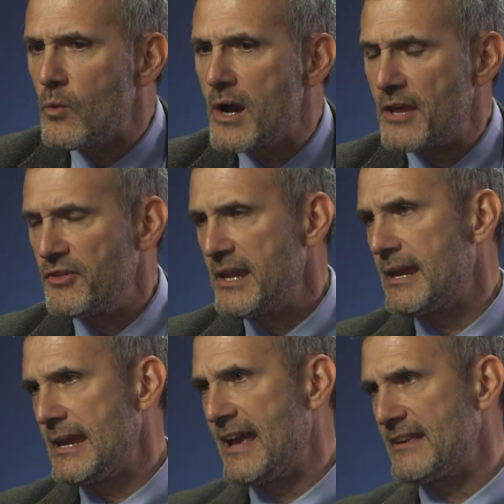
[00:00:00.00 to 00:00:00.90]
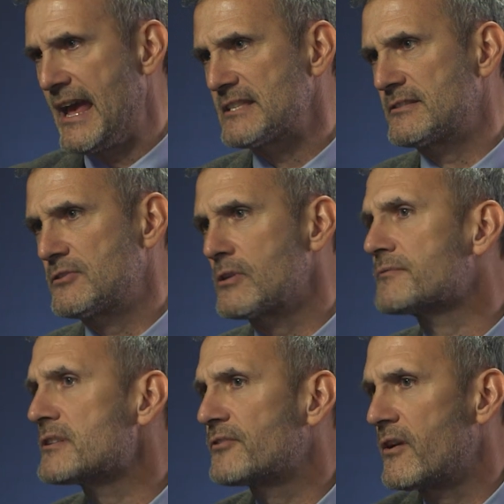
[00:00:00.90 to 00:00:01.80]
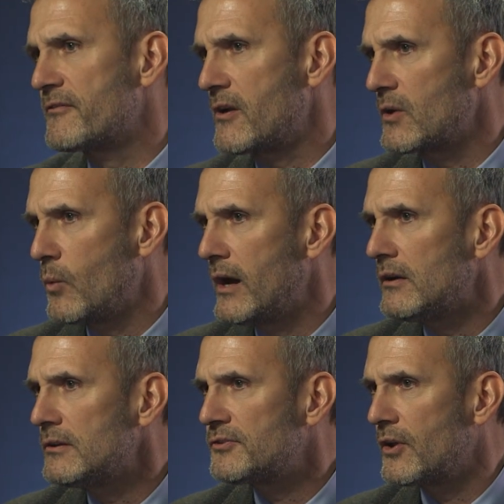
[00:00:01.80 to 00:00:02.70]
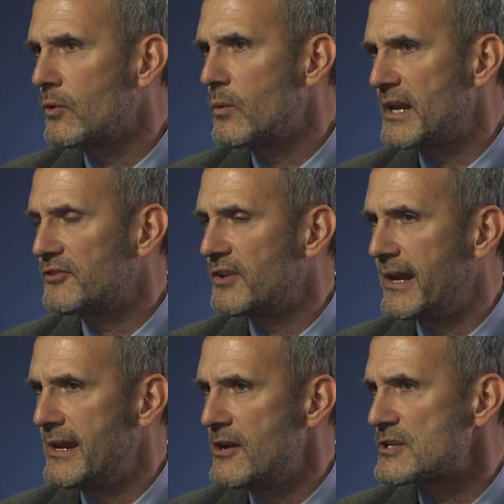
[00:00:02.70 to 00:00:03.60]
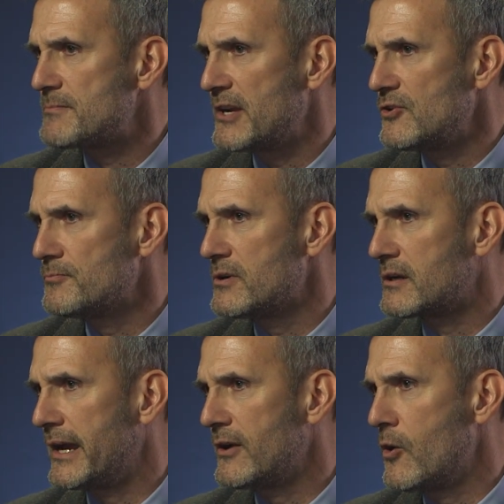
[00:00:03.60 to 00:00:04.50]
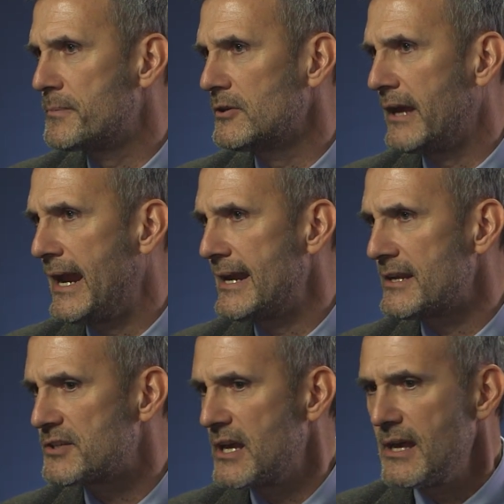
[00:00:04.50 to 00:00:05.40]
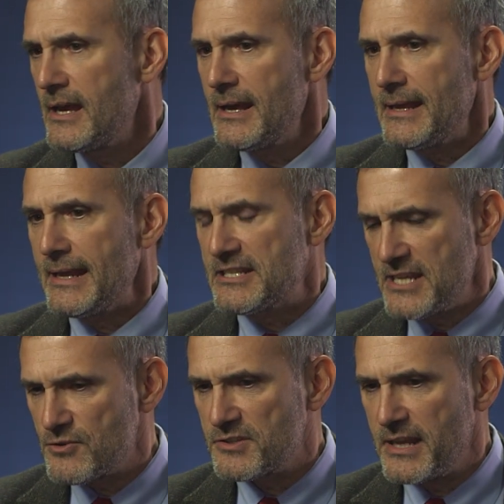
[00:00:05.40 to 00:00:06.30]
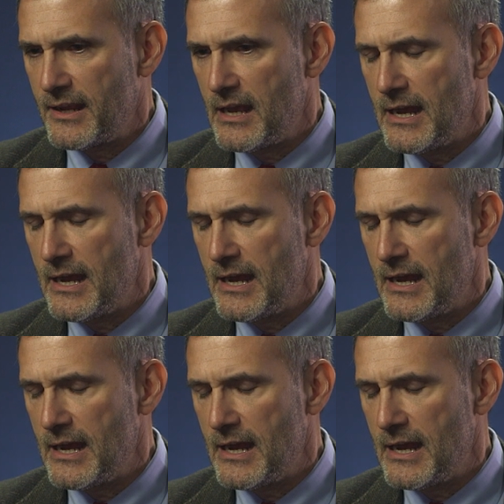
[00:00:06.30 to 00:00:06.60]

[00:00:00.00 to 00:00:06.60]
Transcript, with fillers: one, I think, ha- has served us very, very well. So when I say, here's my new book, I hope you'll hate it, it's interesting.